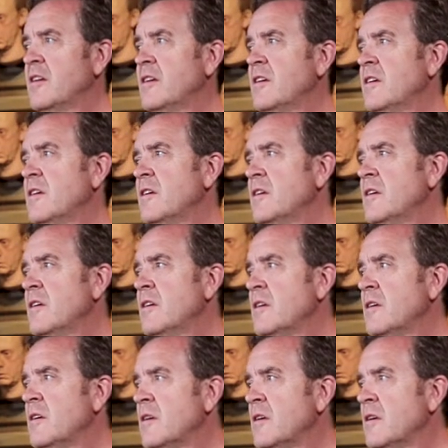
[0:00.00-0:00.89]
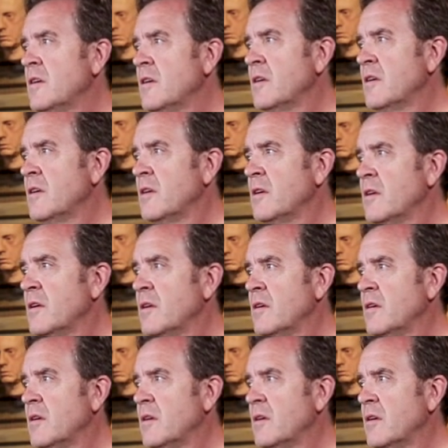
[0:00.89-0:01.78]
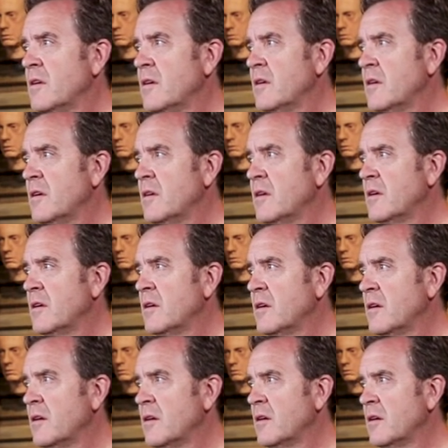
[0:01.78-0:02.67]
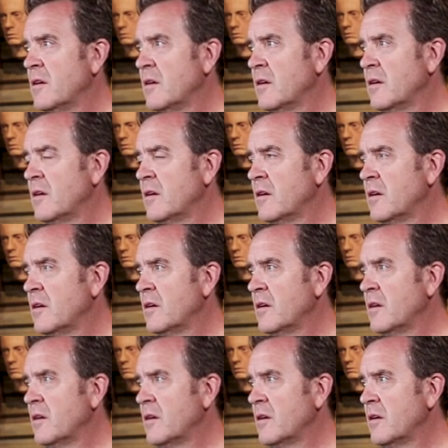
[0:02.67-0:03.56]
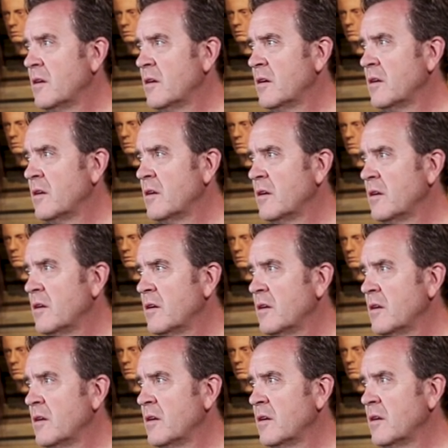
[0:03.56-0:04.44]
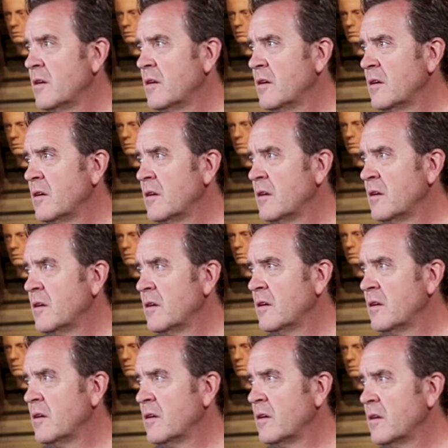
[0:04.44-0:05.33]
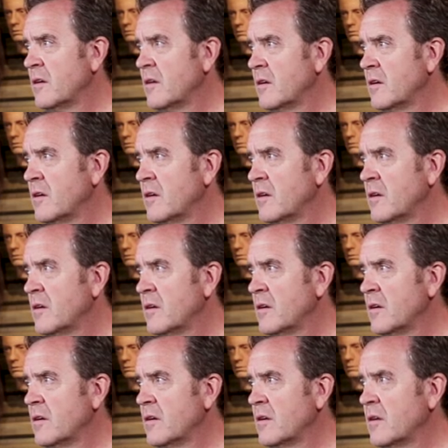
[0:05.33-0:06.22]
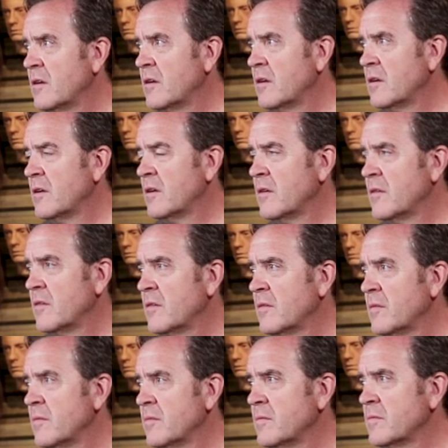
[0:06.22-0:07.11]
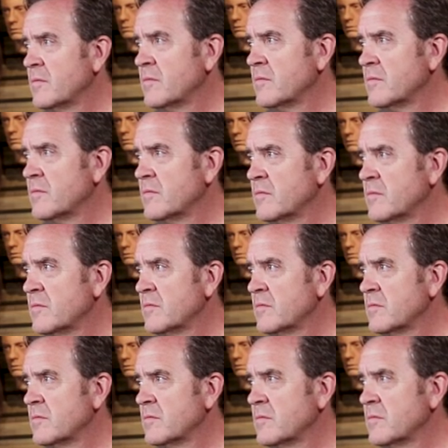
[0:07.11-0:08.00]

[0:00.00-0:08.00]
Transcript: [no speech]